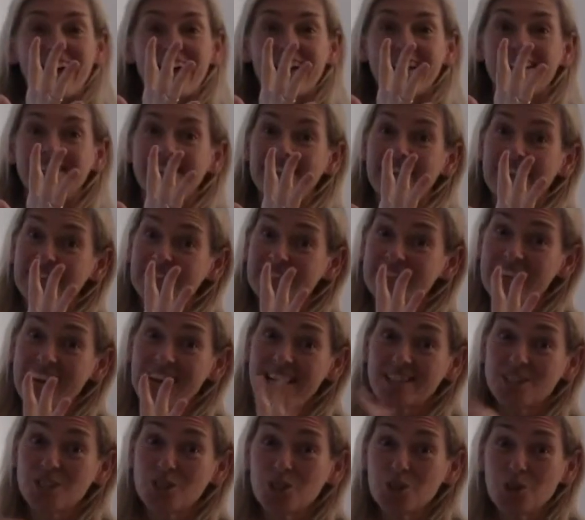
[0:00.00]
And they
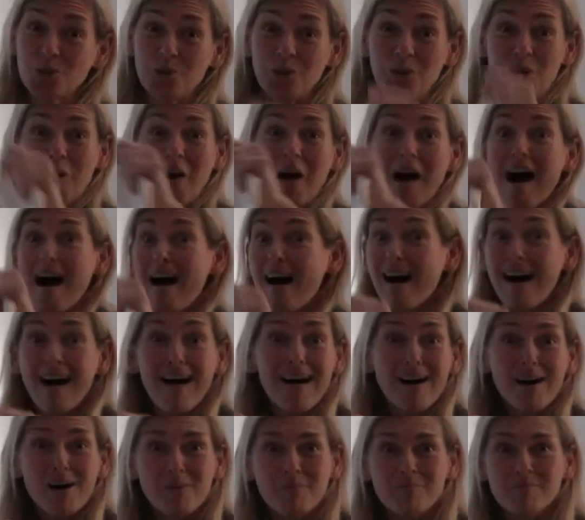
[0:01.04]
attach to your
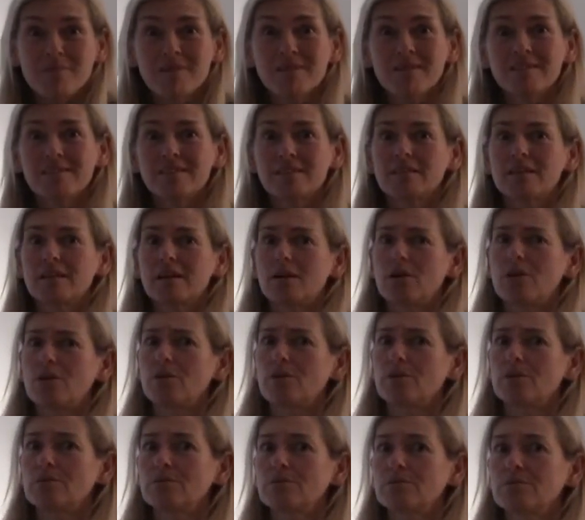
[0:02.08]
arm.
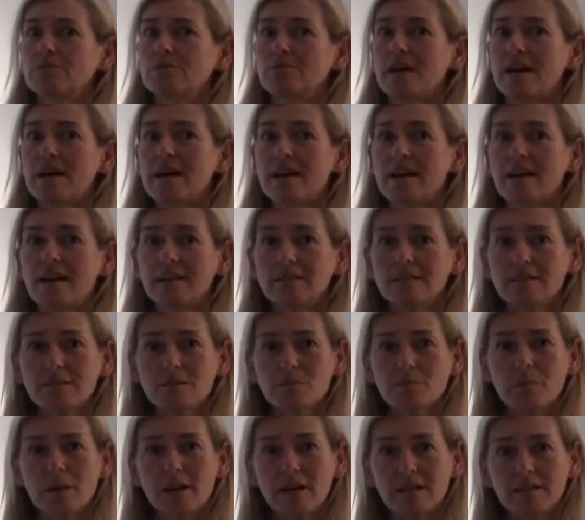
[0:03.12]
Oh, hell's
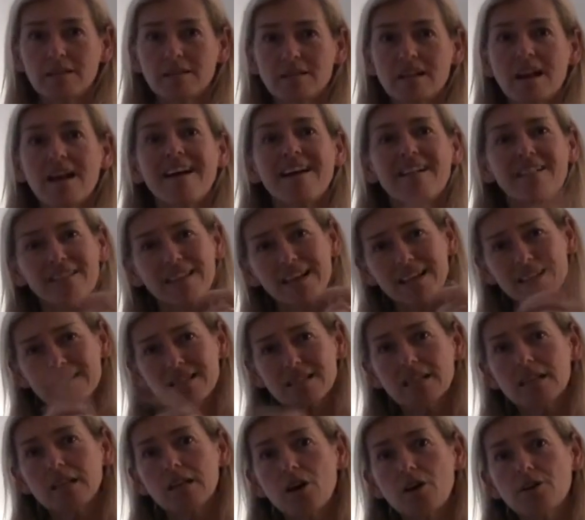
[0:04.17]
bells. That's
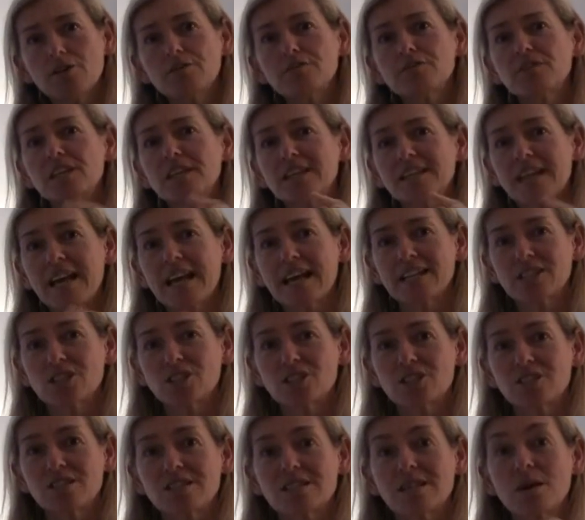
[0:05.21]
a lot of
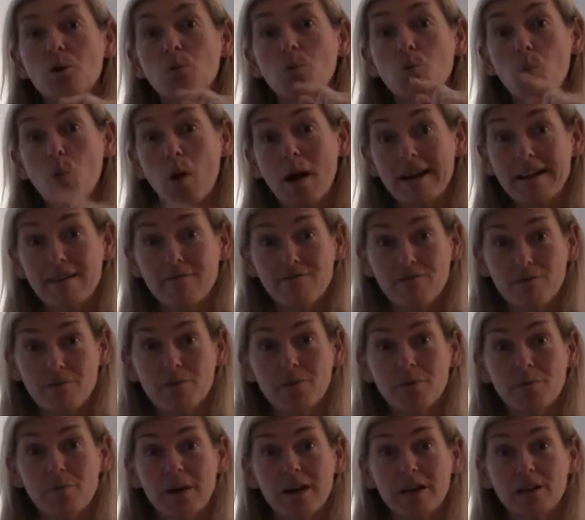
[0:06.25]
connections away from
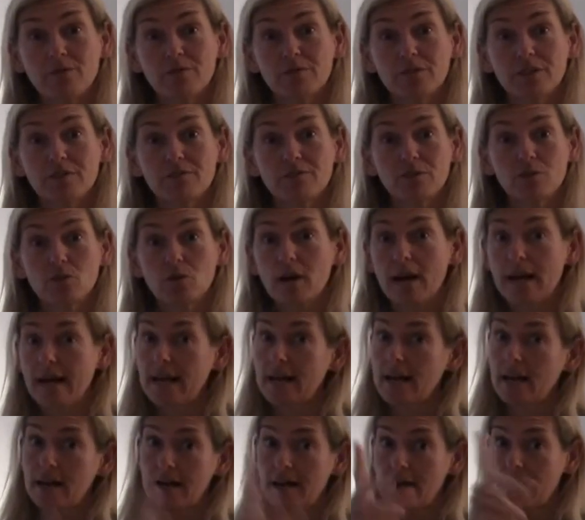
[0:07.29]
the pelvic floor. Hey,
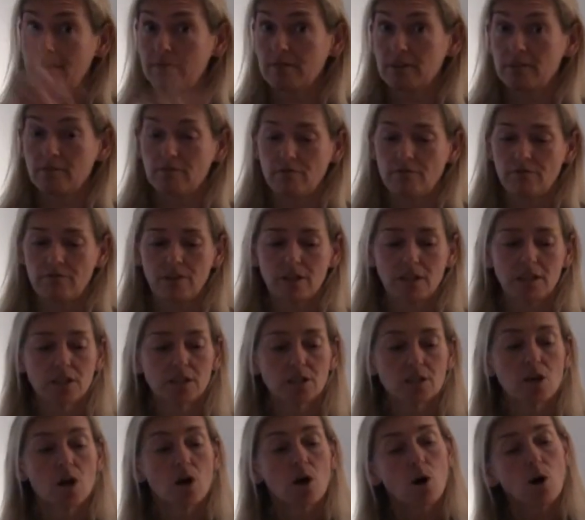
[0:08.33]
I haven't even finished.
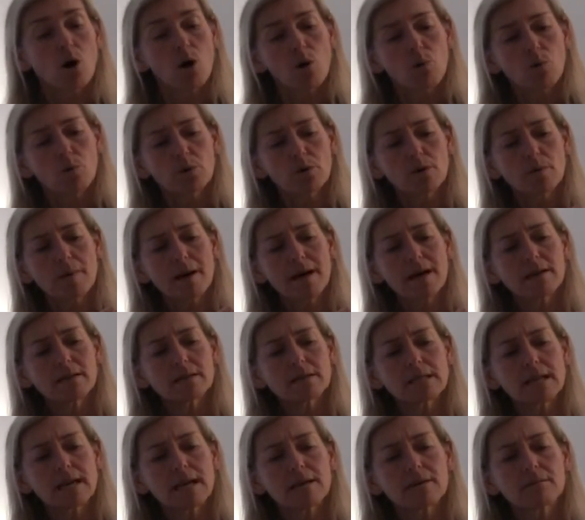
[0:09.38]
What about
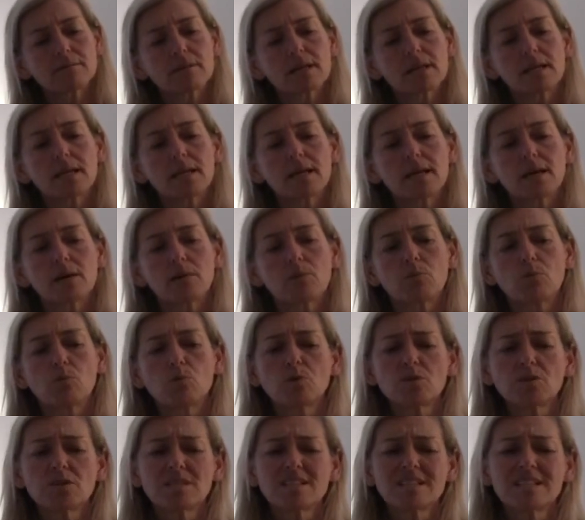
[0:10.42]
down here?
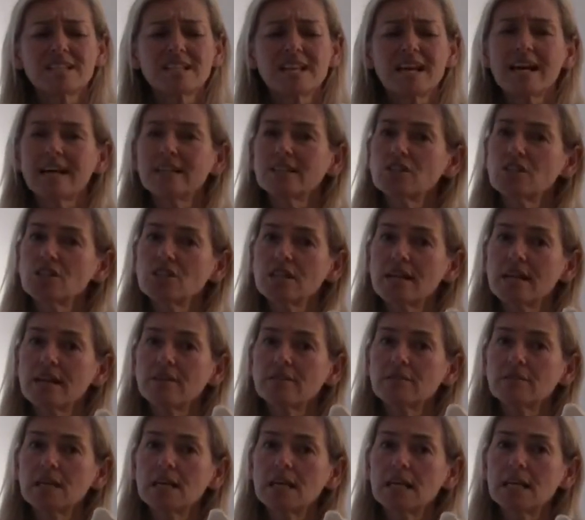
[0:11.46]
What's attached
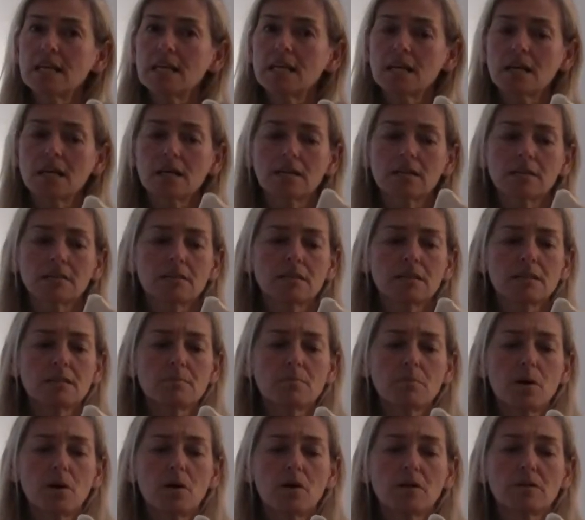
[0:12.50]
down here? This
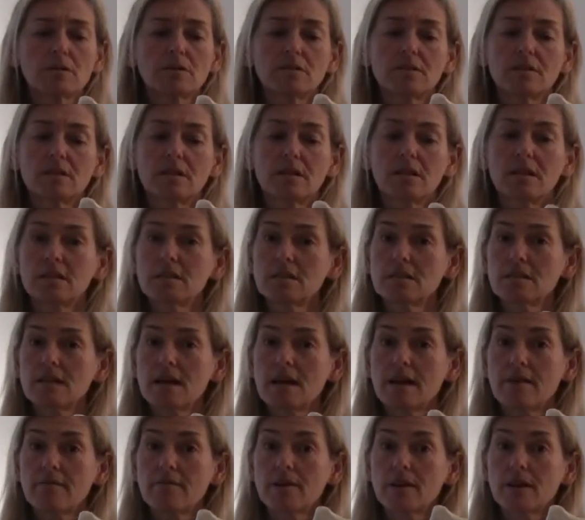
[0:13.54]
part, this
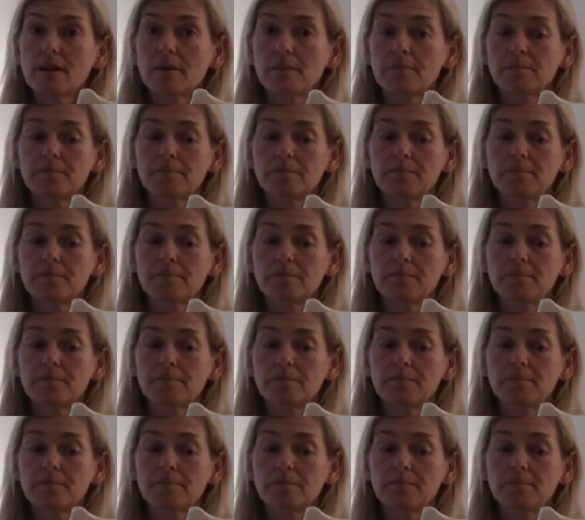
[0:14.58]
area.